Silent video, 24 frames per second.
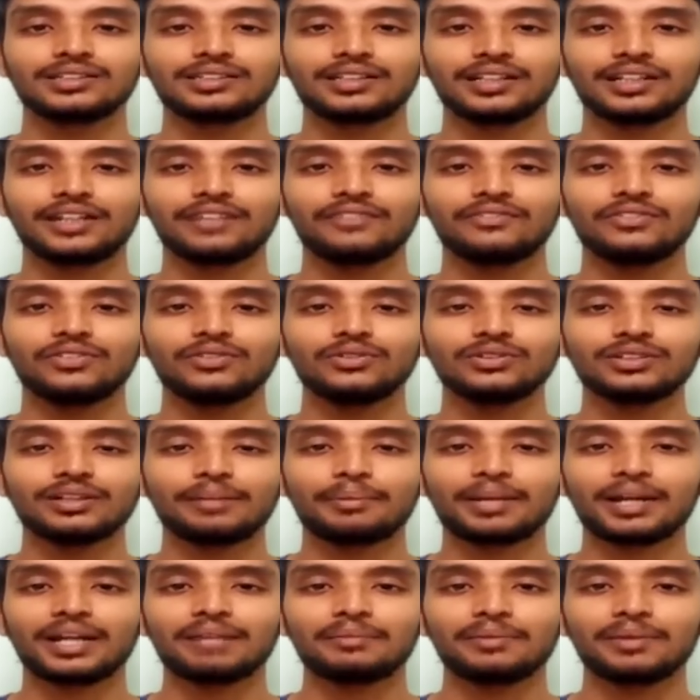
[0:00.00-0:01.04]
give you a
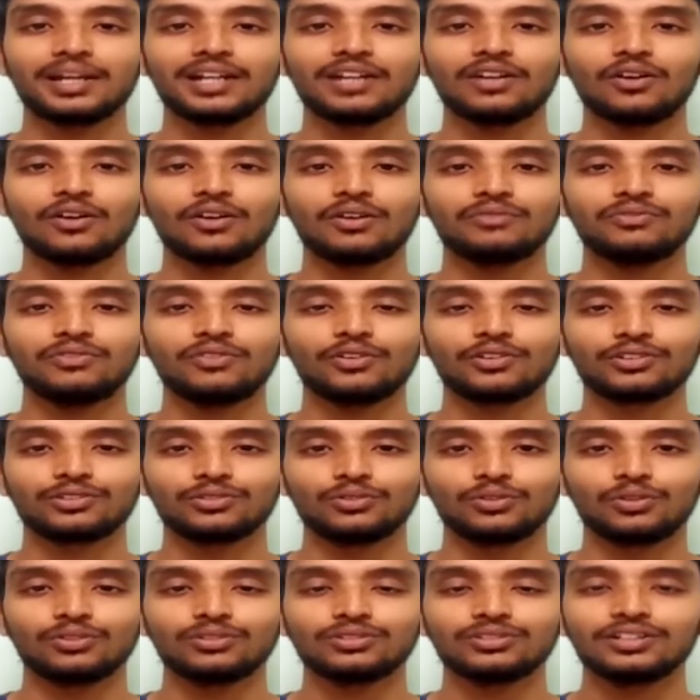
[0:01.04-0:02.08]
separate mail or for
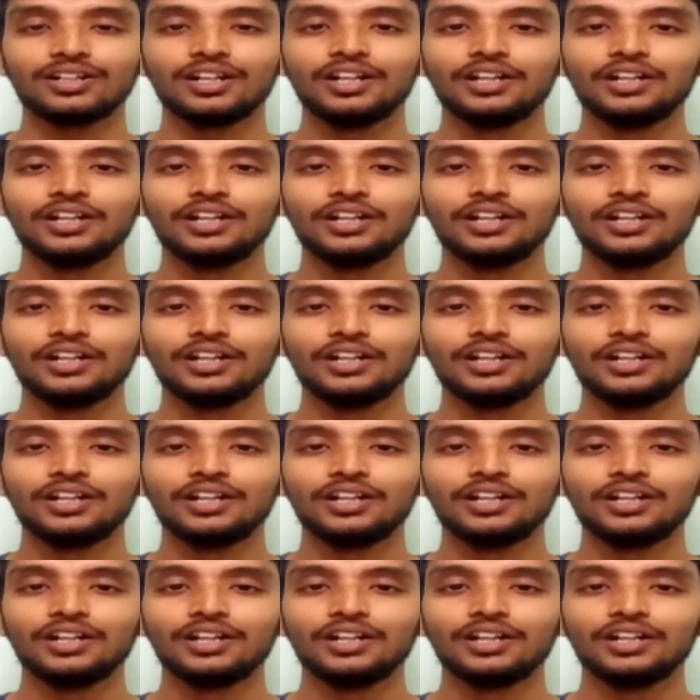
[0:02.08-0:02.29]
those.